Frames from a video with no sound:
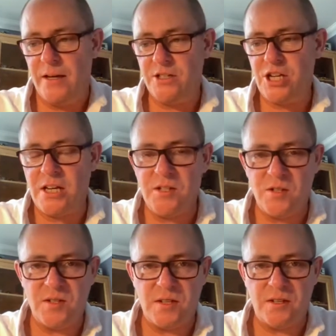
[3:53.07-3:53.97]

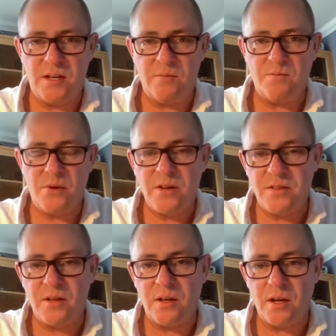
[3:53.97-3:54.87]
changes in
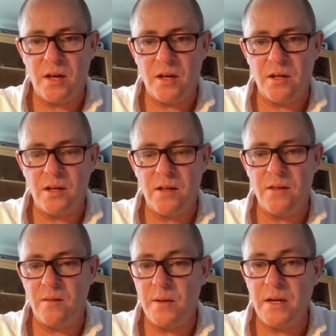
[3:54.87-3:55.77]
pricing
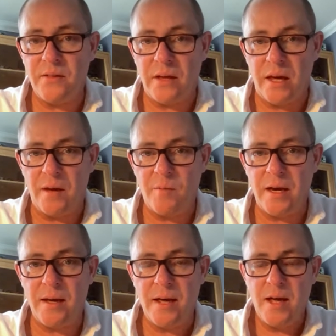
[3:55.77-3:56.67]
in the middle of the year
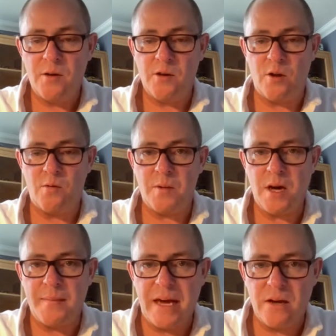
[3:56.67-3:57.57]
where, we were
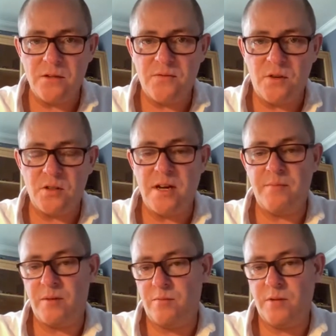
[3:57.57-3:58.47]
coming out of
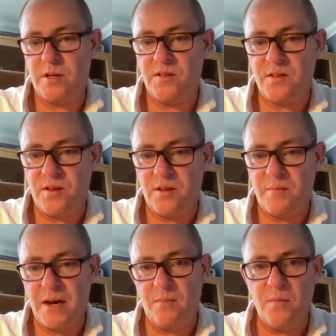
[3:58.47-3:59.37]
lockdown, people were concerned
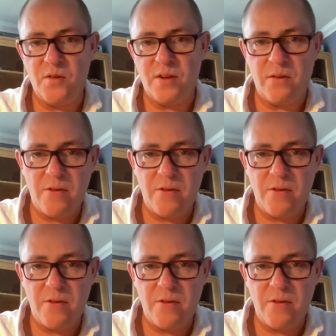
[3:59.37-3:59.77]
about moving